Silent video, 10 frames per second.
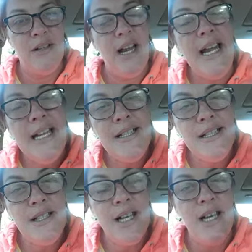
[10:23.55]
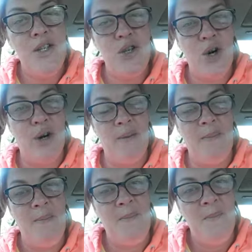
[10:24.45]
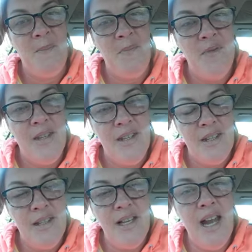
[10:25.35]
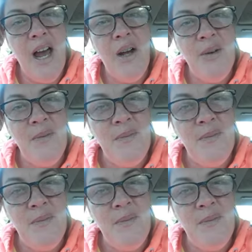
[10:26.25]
He's the teacher, you know?